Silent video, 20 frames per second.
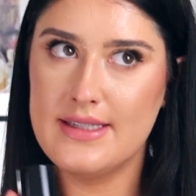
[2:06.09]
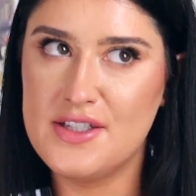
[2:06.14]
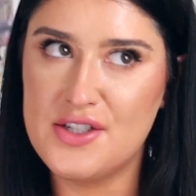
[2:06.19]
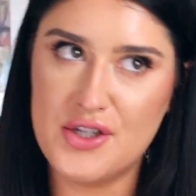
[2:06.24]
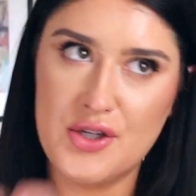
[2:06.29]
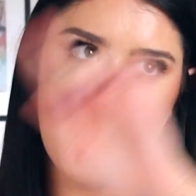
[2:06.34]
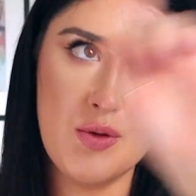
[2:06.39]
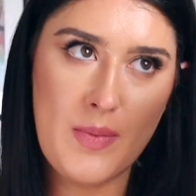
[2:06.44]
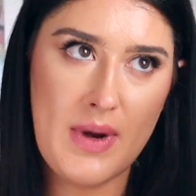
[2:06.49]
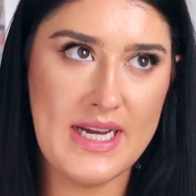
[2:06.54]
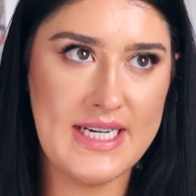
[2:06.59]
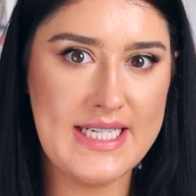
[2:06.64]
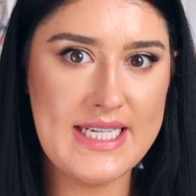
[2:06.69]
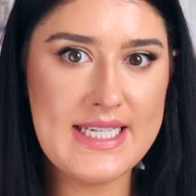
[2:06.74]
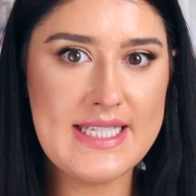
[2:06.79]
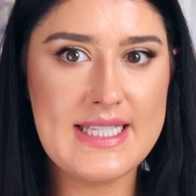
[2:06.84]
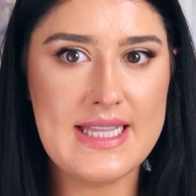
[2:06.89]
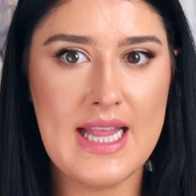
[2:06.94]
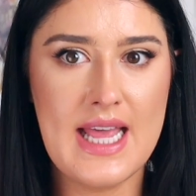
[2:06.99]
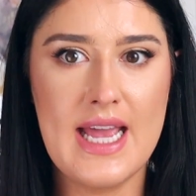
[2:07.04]
to my
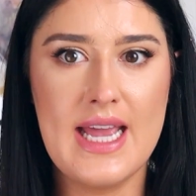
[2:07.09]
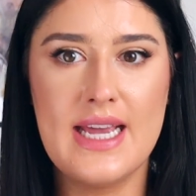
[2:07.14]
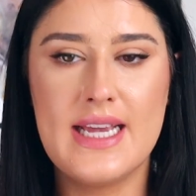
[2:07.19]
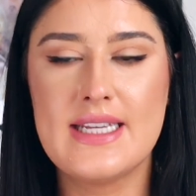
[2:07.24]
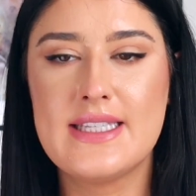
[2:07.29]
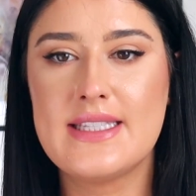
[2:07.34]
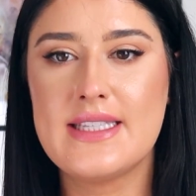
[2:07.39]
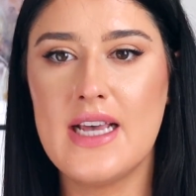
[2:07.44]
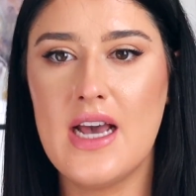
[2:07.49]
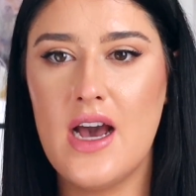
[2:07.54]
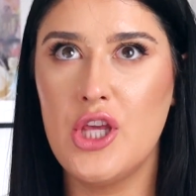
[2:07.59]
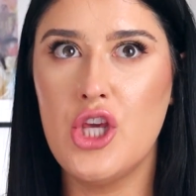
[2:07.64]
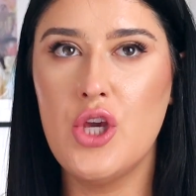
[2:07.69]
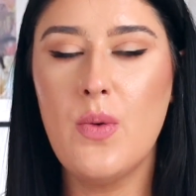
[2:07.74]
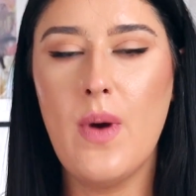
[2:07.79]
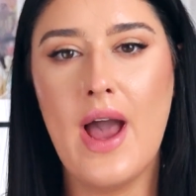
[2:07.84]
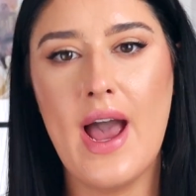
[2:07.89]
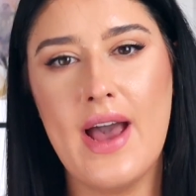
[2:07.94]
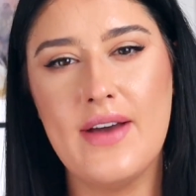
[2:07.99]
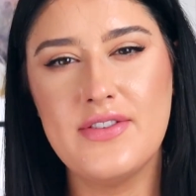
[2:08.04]
dislikes, you
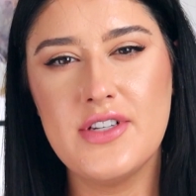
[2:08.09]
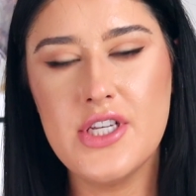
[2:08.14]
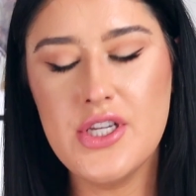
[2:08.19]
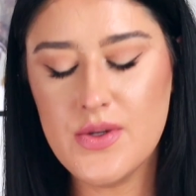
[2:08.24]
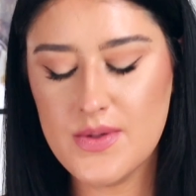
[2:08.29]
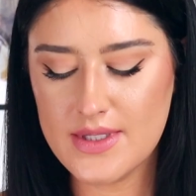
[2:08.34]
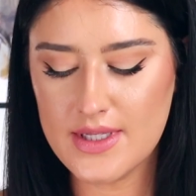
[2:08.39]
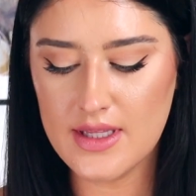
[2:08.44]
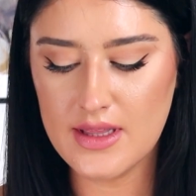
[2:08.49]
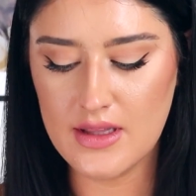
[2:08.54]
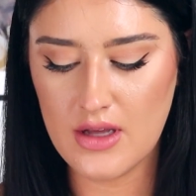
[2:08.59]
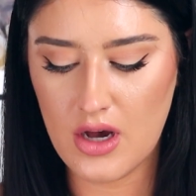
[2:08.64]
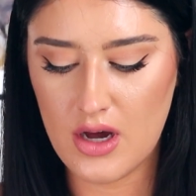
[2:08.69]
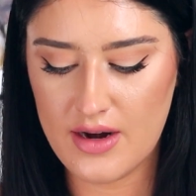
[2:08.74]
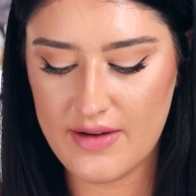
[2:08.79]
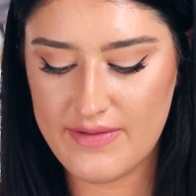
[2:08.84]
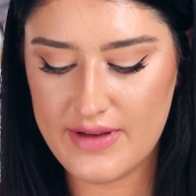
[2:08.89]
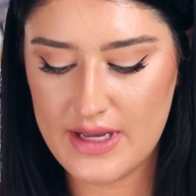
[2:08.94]
have to use a lot of